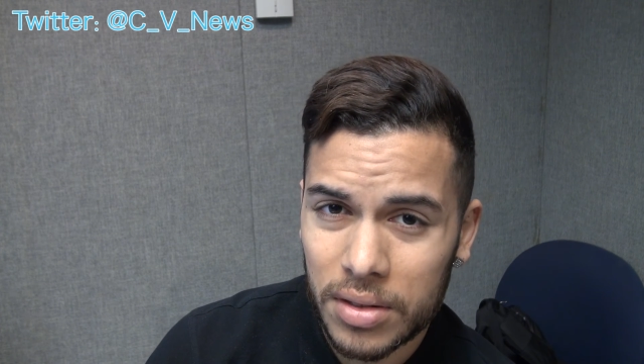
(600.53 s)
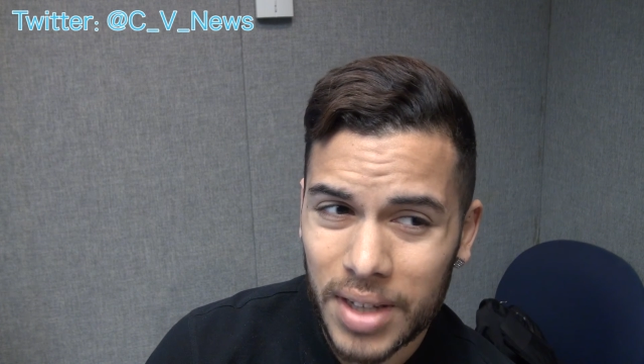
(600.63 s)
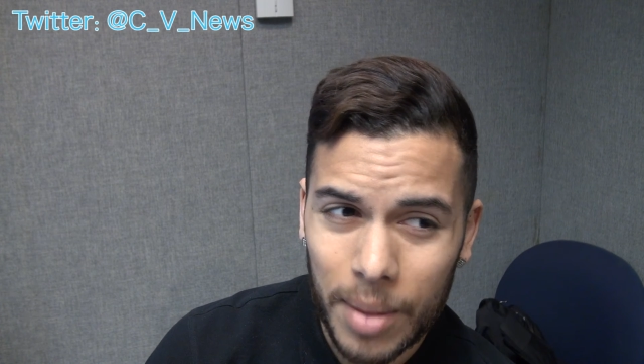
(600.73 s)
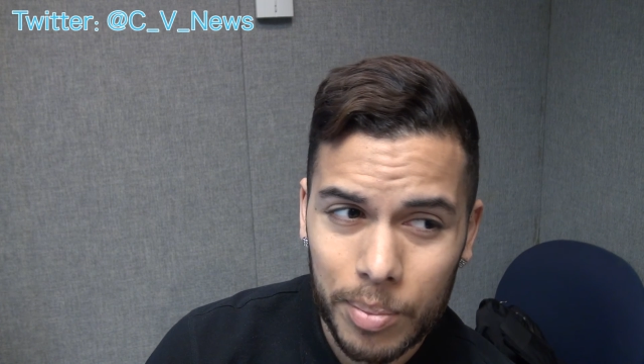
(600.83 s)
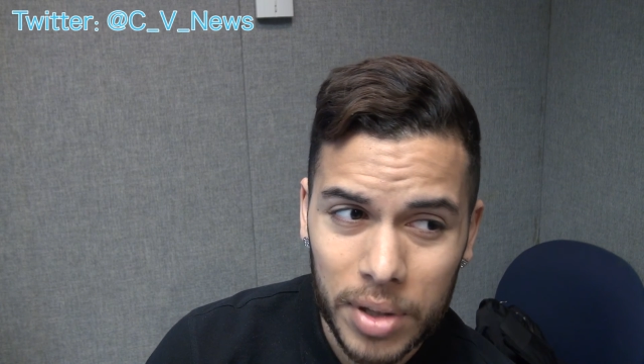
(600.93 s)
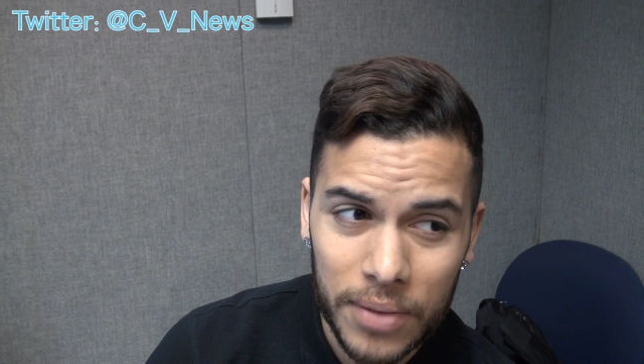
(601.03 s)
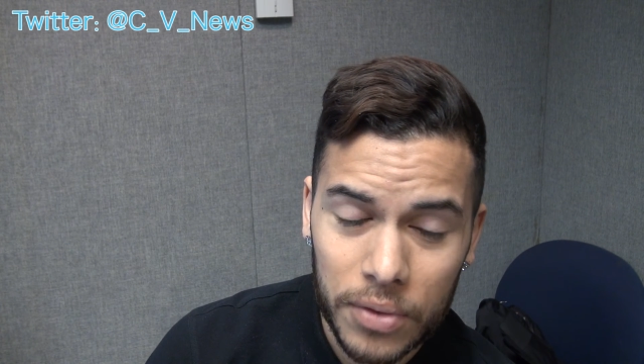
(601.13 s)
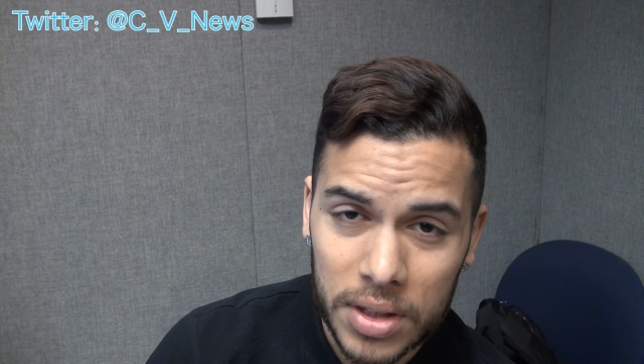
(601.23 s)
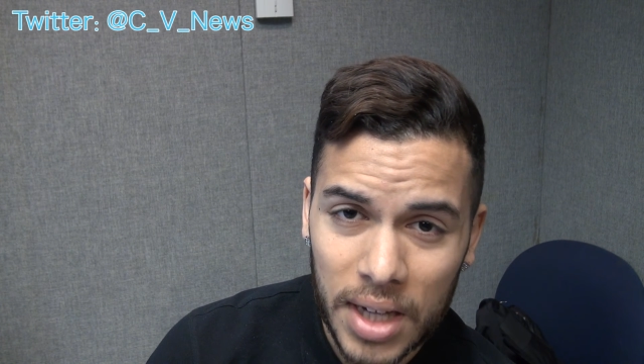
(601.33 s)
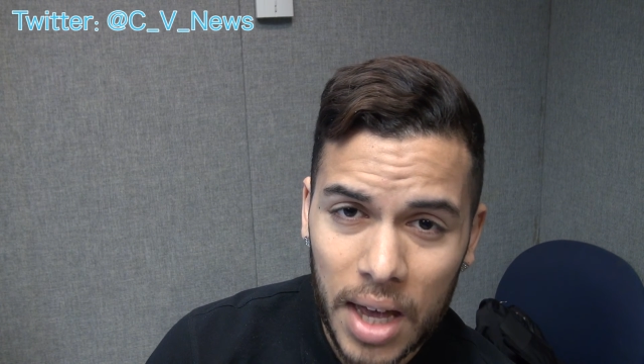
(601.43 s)
not play
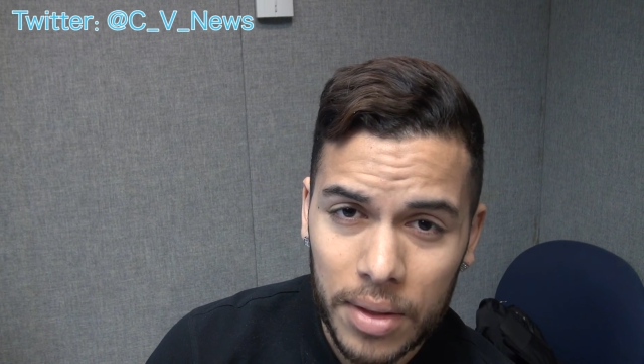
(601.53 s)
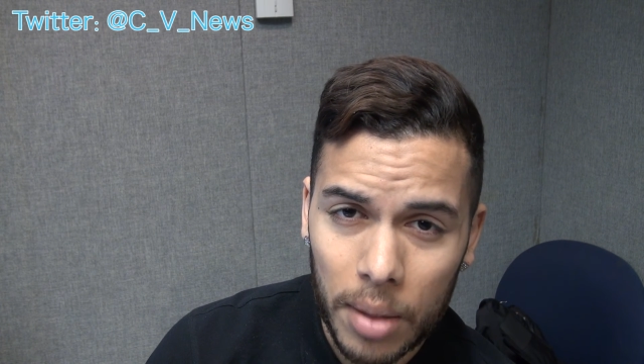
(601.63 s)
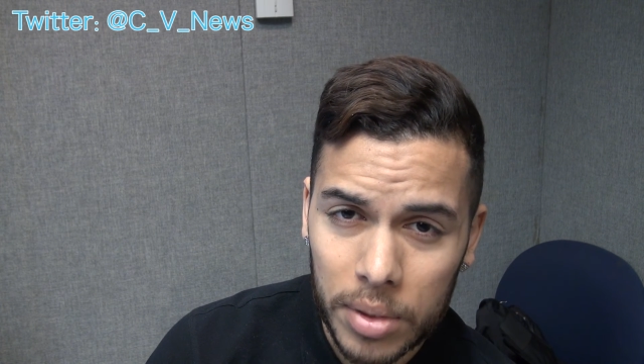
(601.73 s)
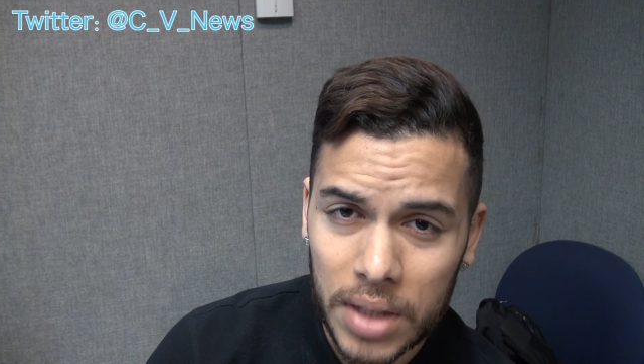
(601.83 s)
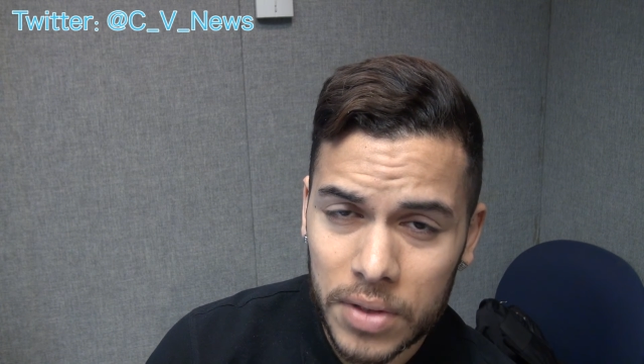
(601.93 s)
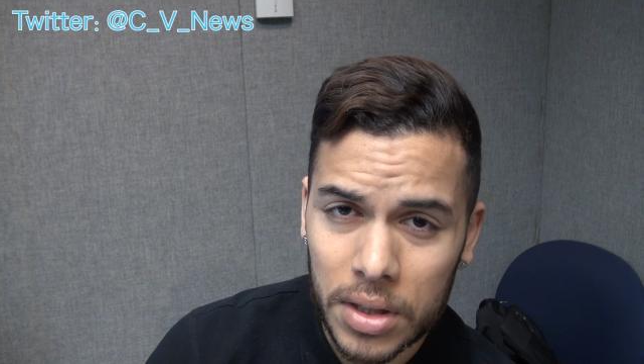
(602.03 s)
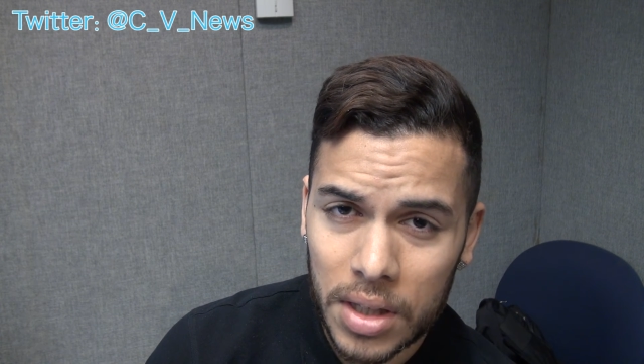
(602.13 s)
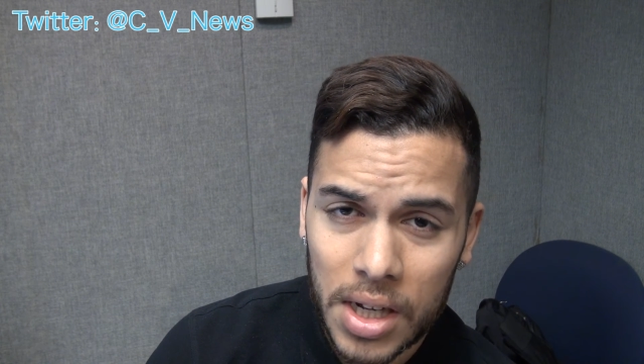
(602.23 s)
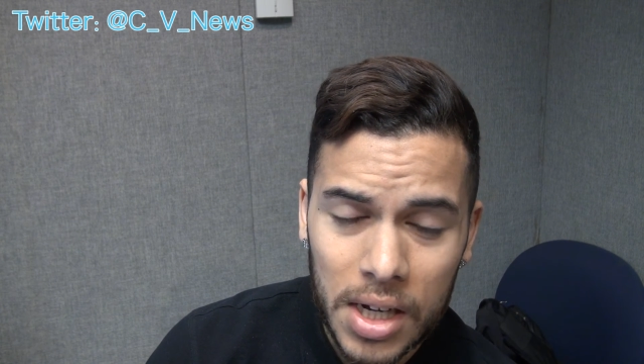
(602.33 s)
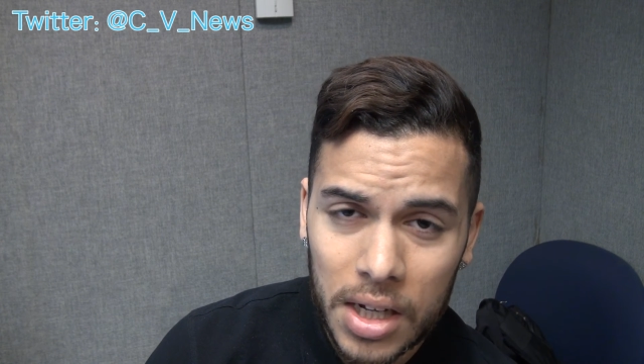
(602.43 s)
for a tie. I believe they're
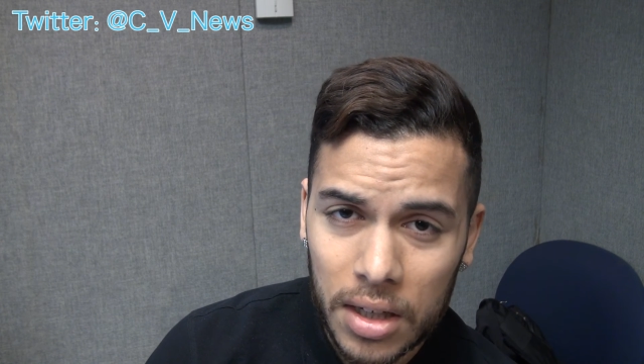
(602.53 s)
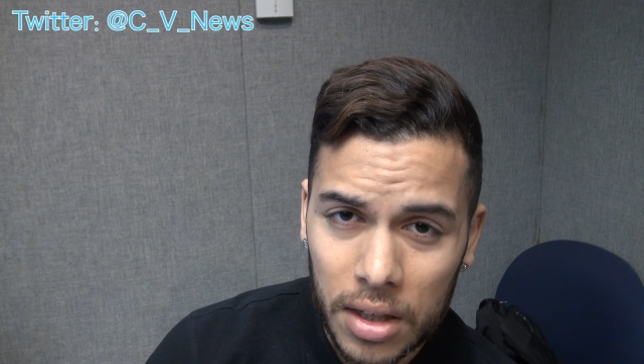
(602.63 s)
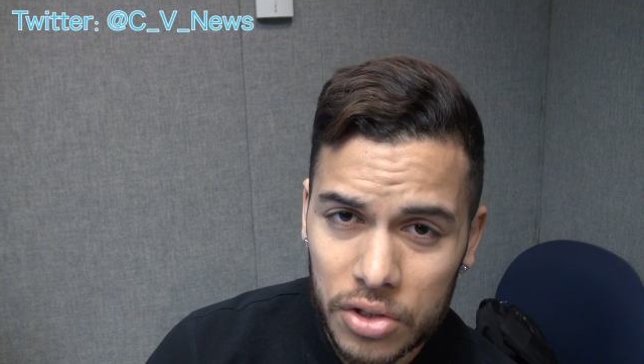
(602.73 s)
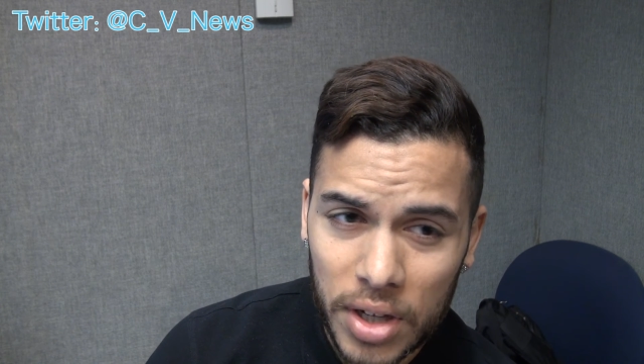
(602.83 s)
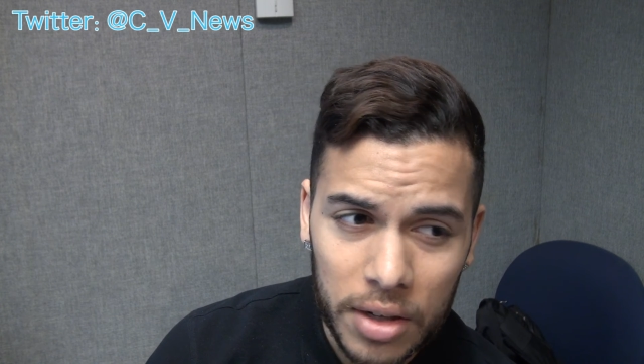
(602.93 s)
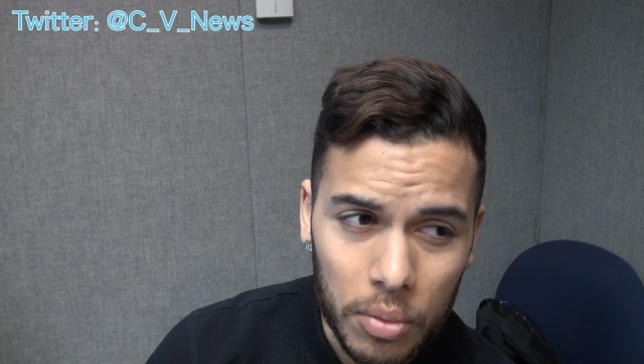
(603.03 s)
going to try to